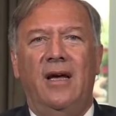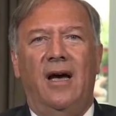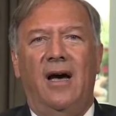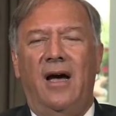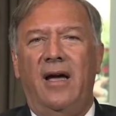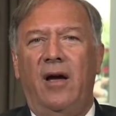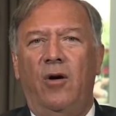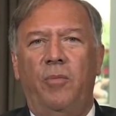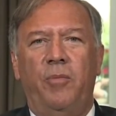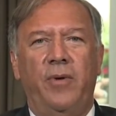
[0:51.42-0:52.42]
I
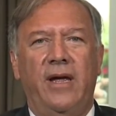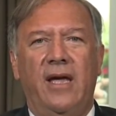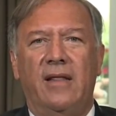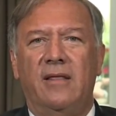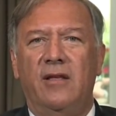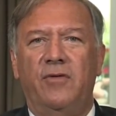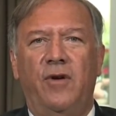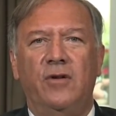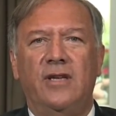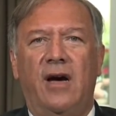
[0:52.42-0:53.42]
hope we get these
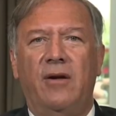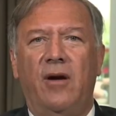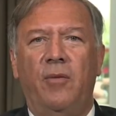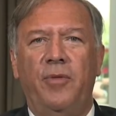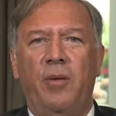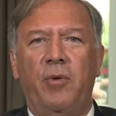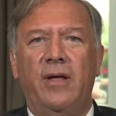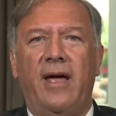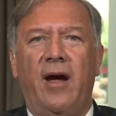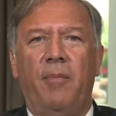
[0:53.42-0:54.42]
folks out. I hope they'll
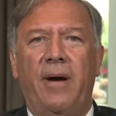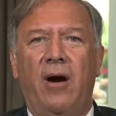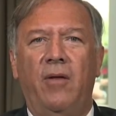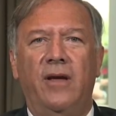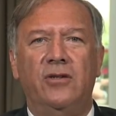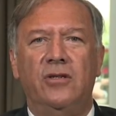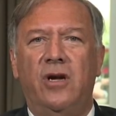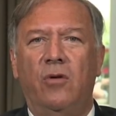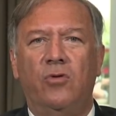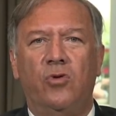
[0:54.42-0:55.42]
bring the air power. They should
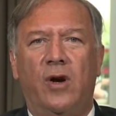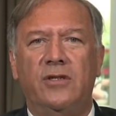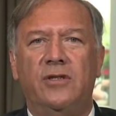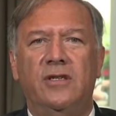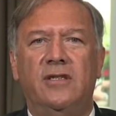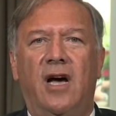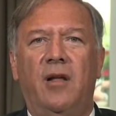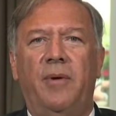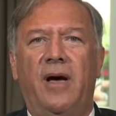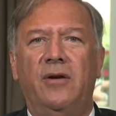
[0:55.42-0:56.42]
go crush these
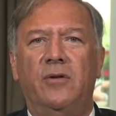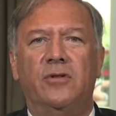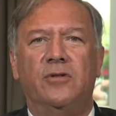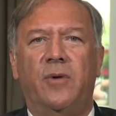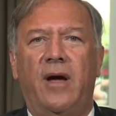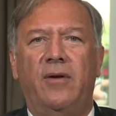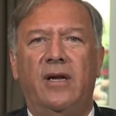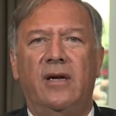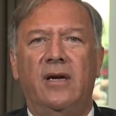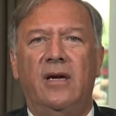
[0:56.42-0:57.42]
Taliban who are
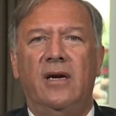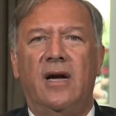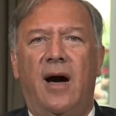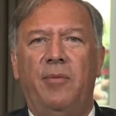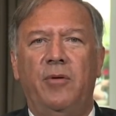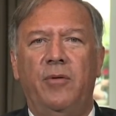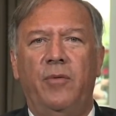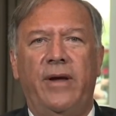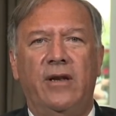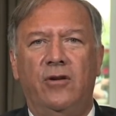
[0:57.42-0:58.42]
surrounding Kabul.
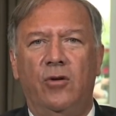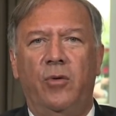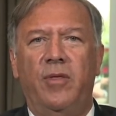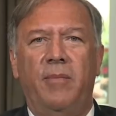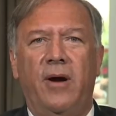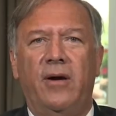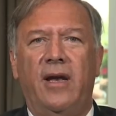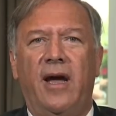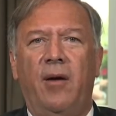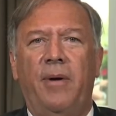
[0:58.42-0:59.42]
We can do it with
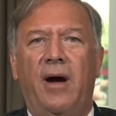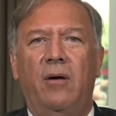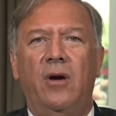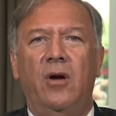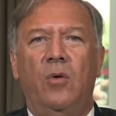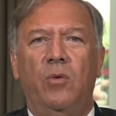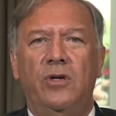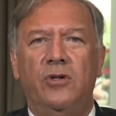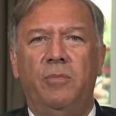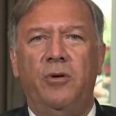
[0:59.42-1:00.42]
American air power. We
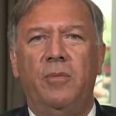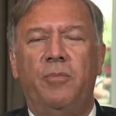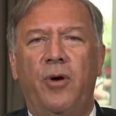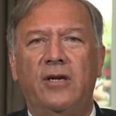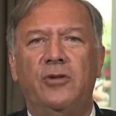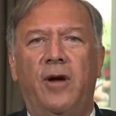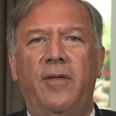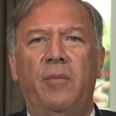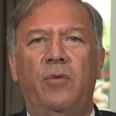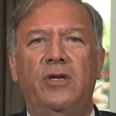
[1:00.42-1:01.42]
should put pressure on
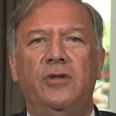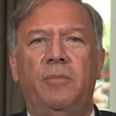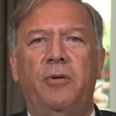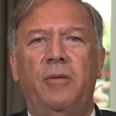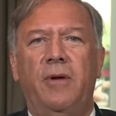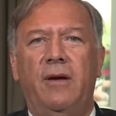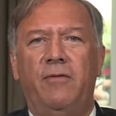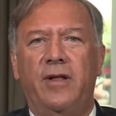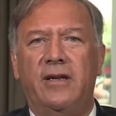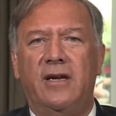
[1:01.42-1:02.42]
them. We should
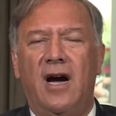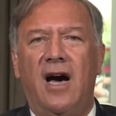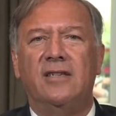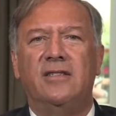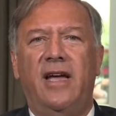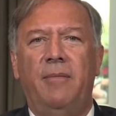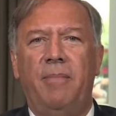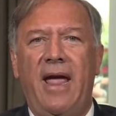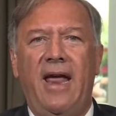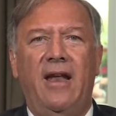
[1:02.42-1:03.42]
inflict cost and
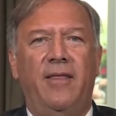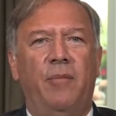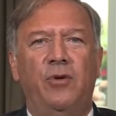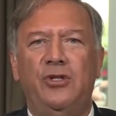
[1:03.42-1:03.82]
pain on them.